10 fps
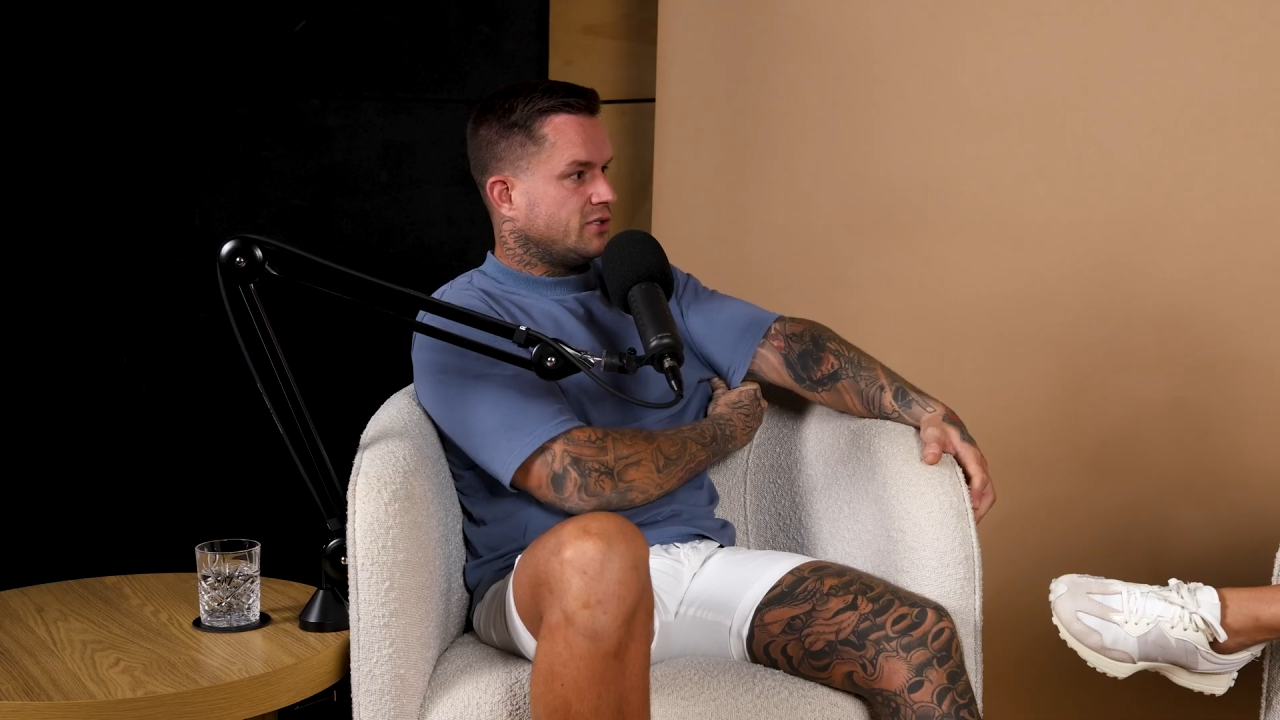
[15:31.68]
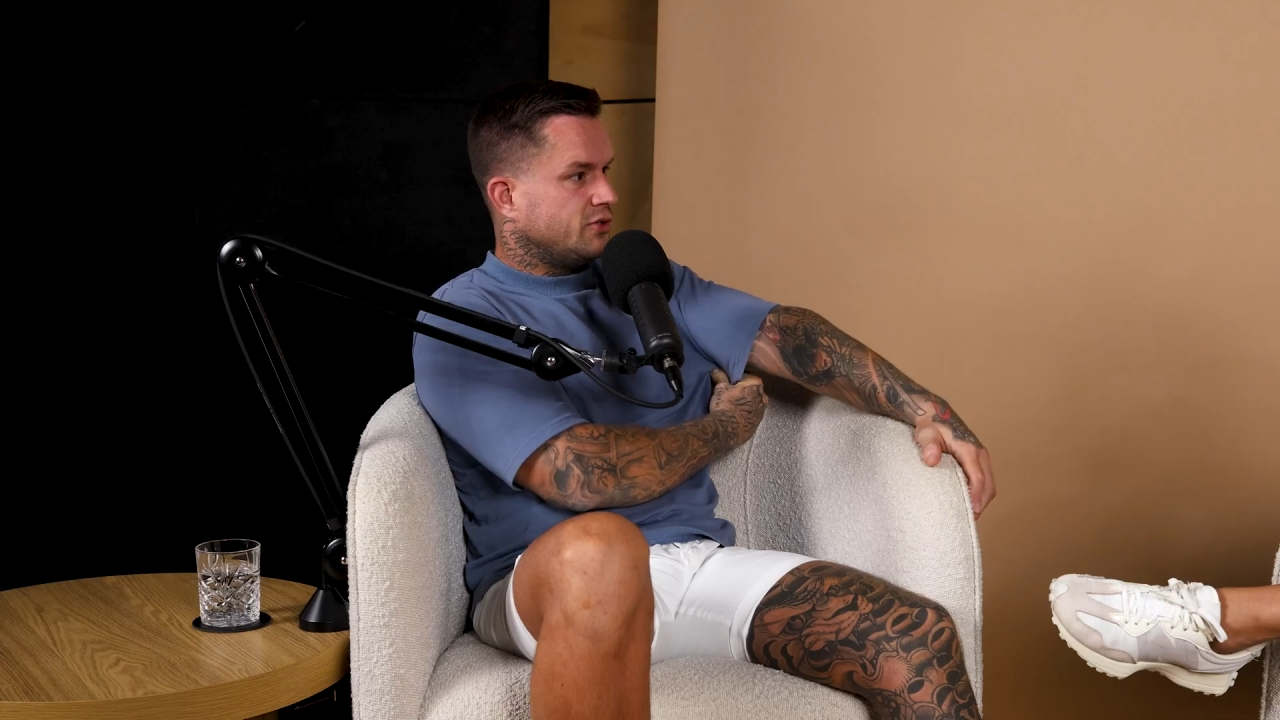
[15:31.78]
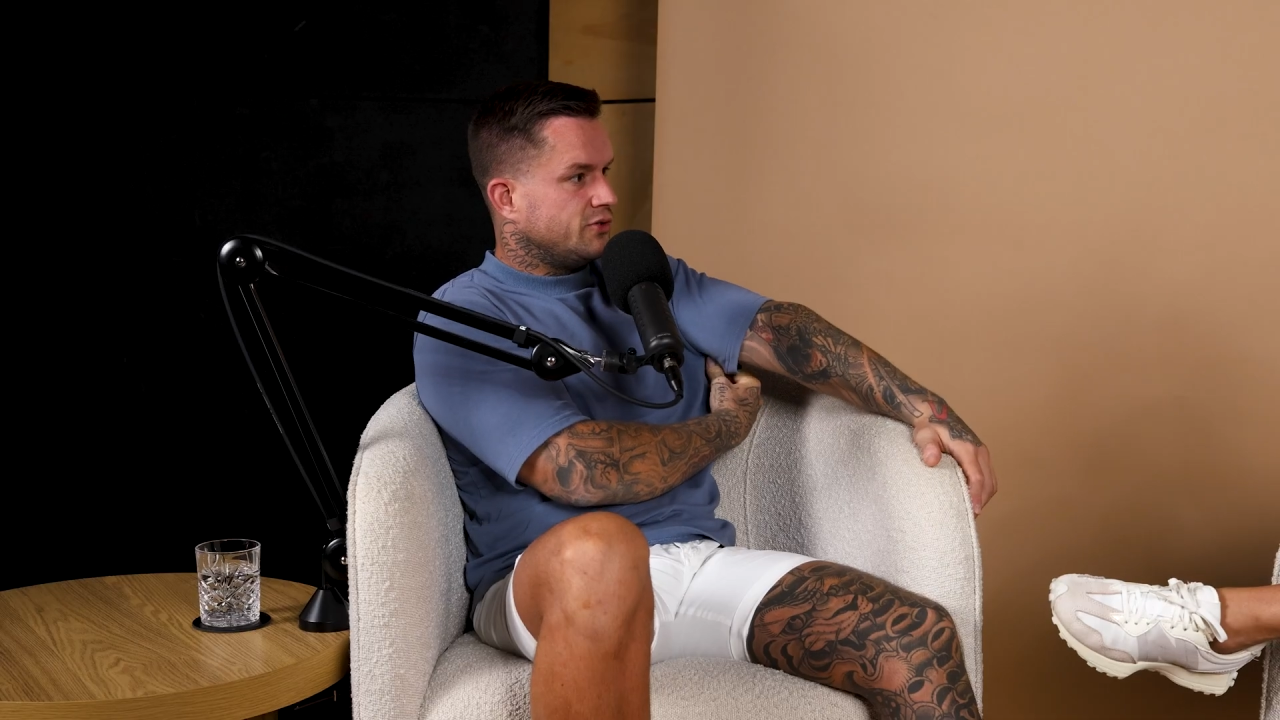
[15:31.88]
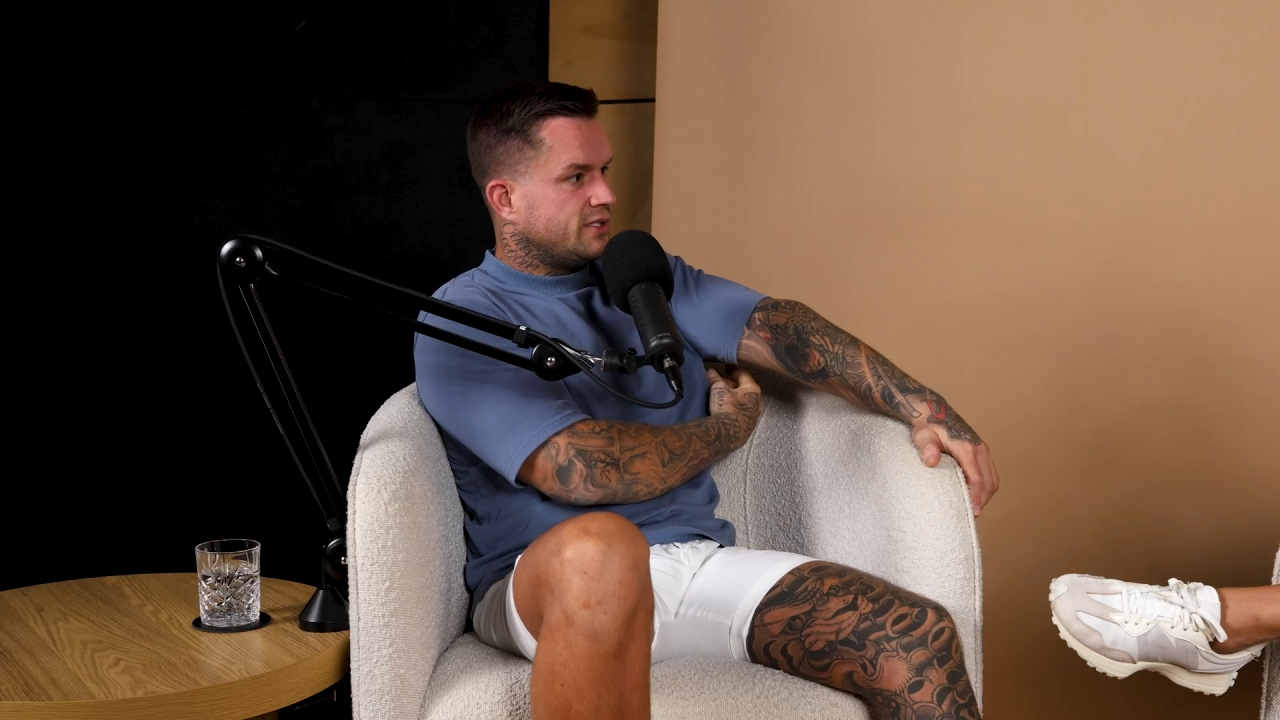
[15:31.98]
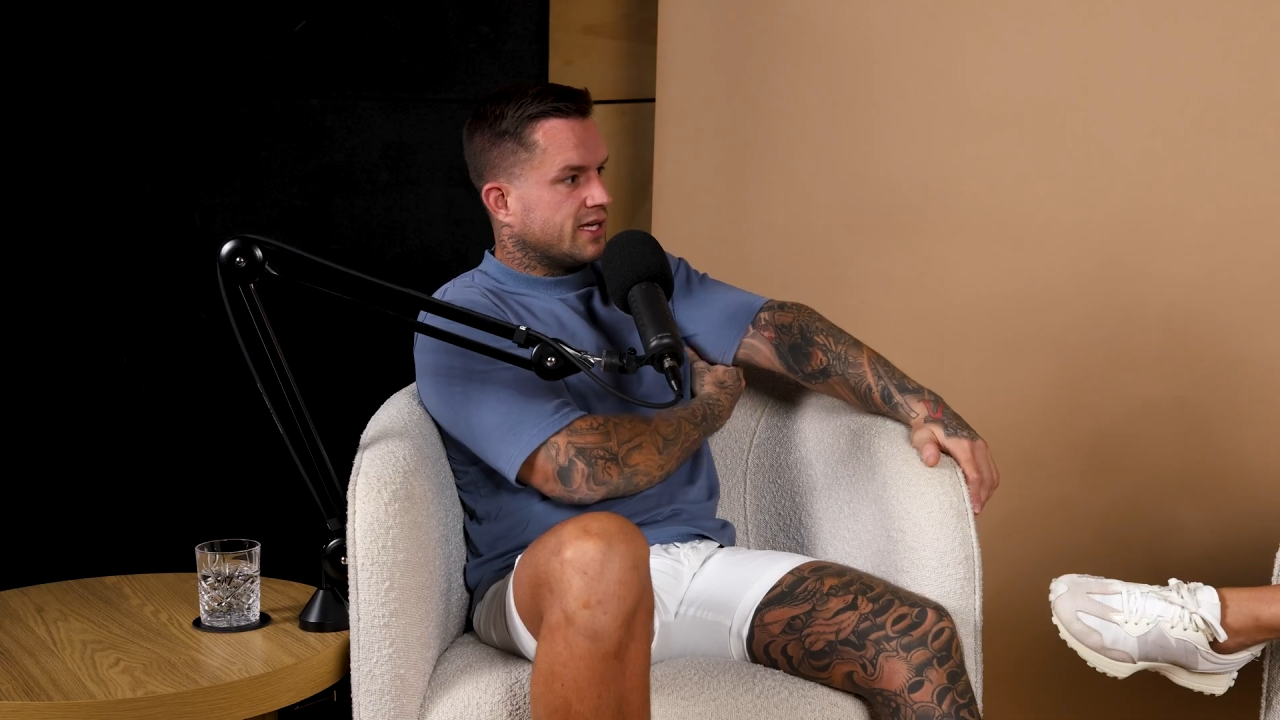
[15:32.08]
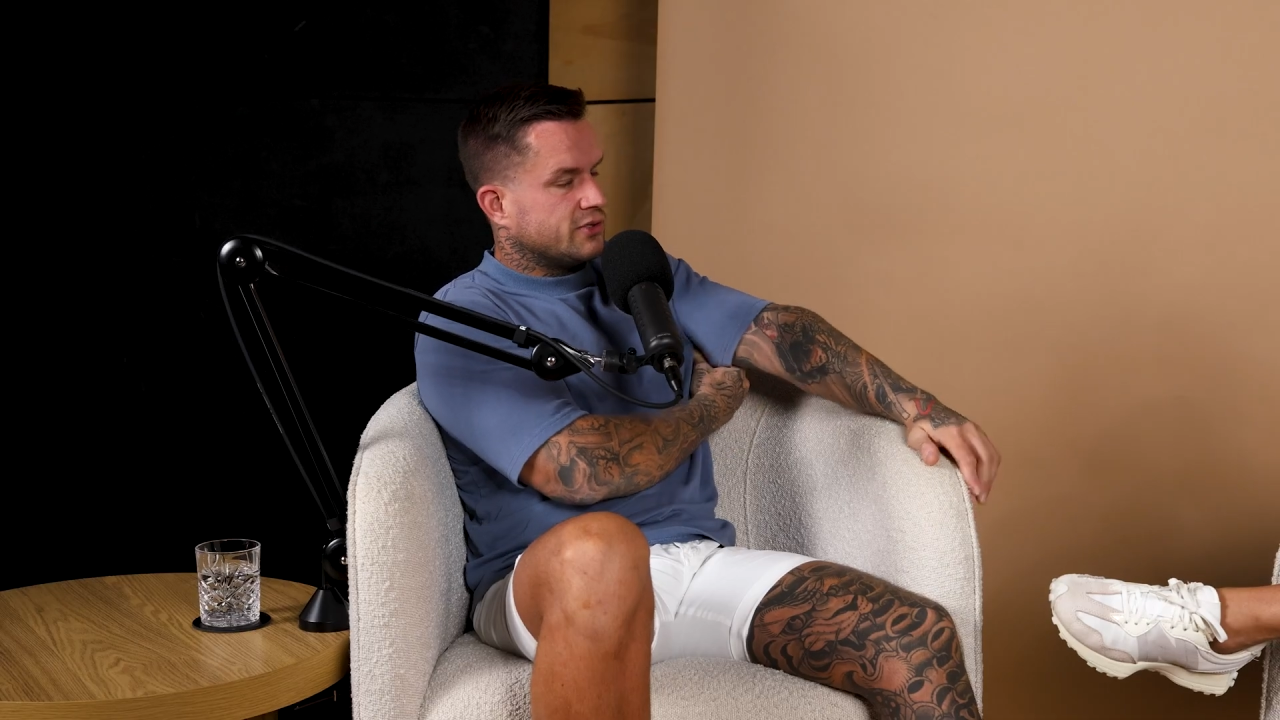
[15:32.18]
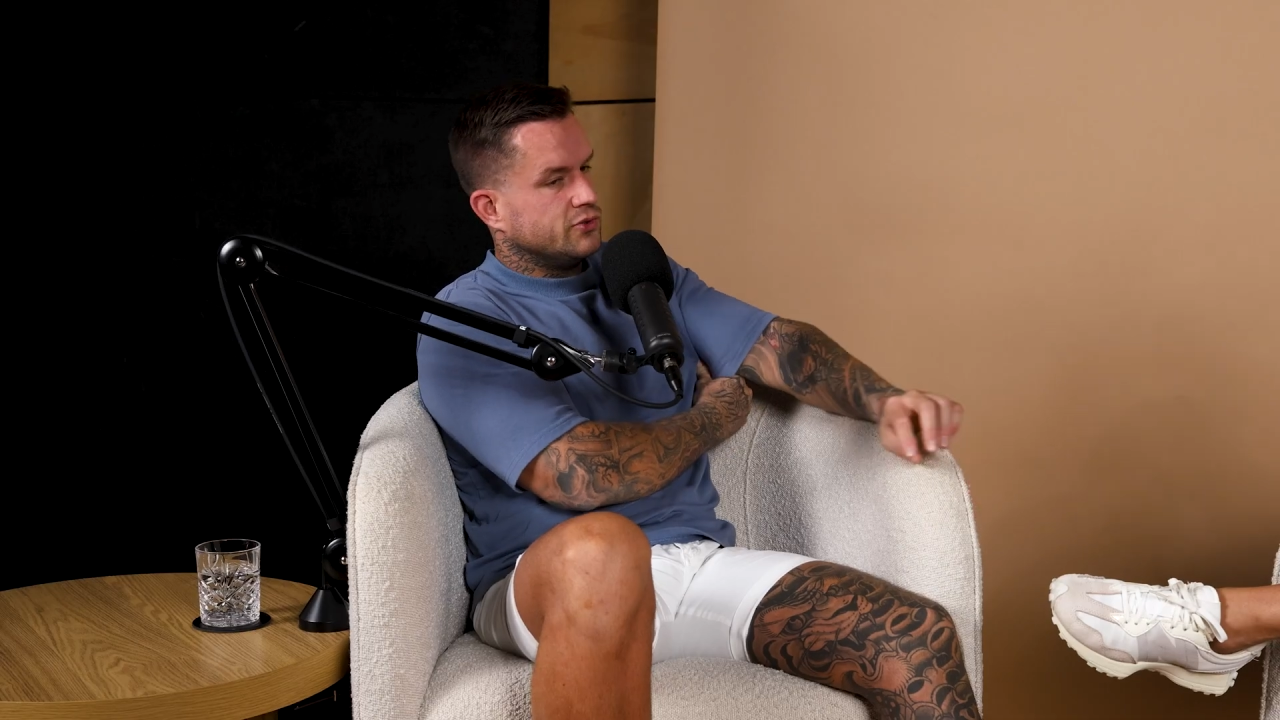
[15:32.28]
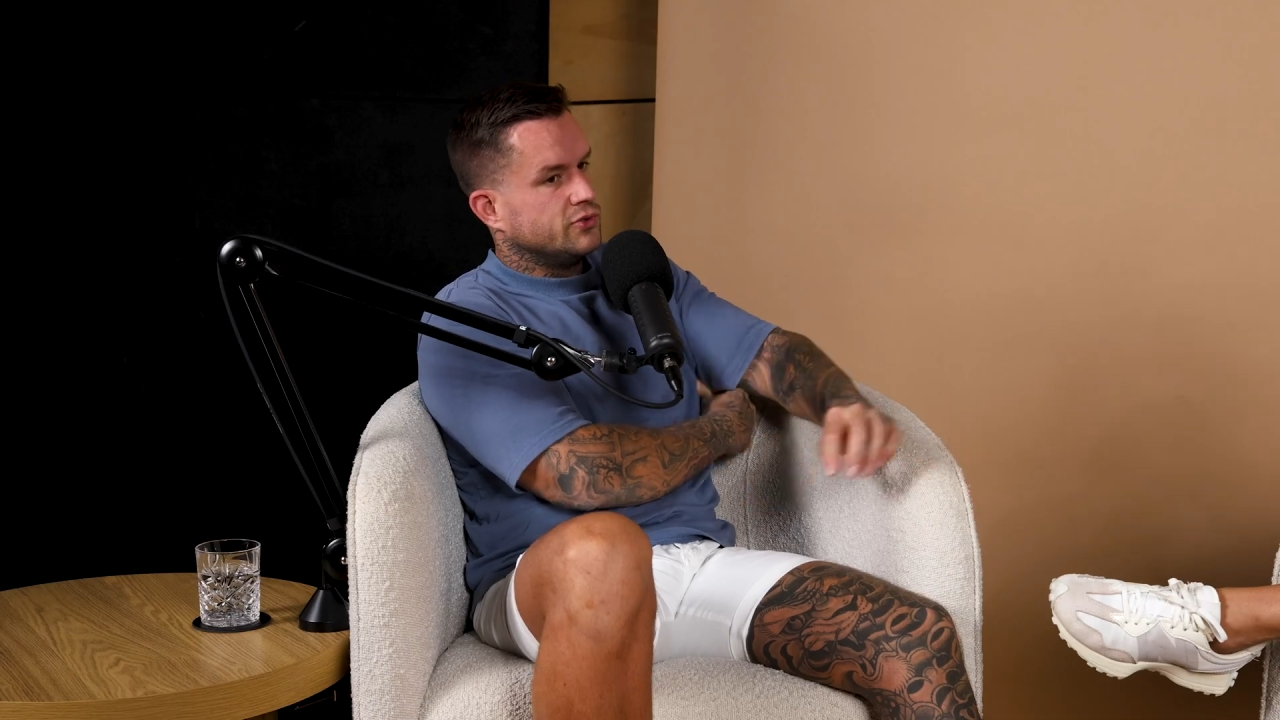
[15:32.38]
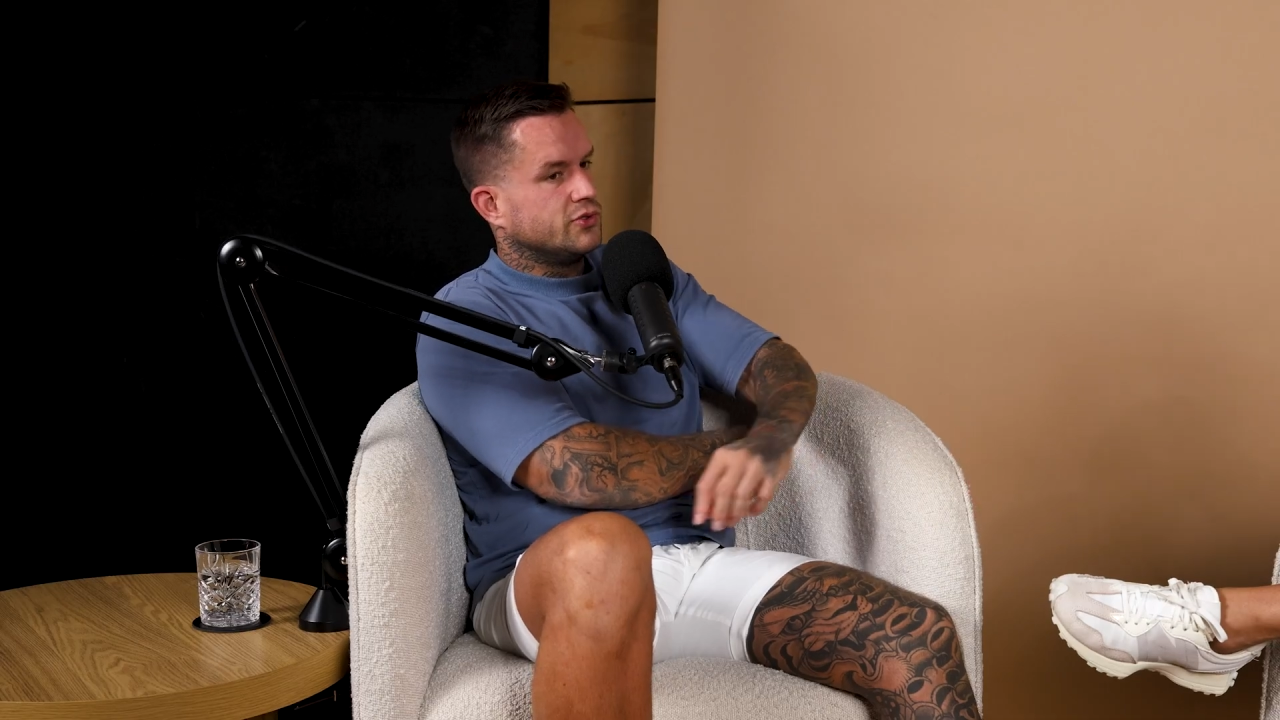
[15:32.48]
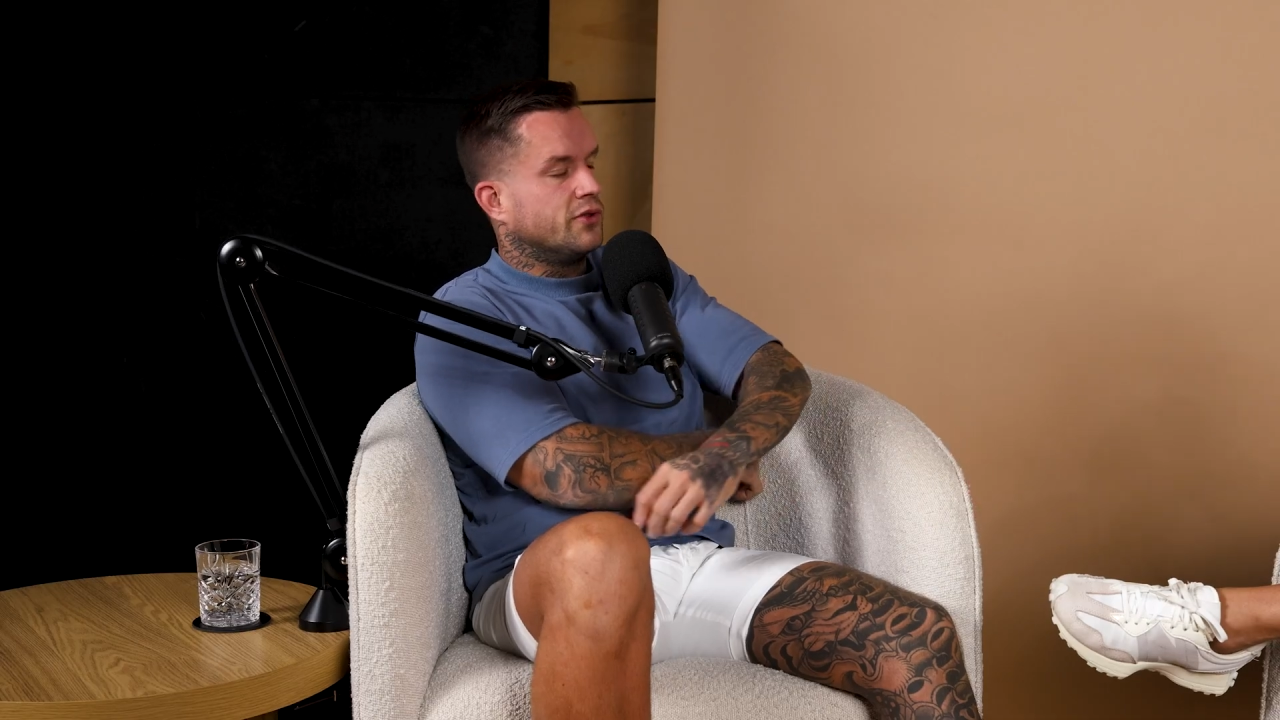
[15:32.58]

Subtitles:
Had 2 tattoos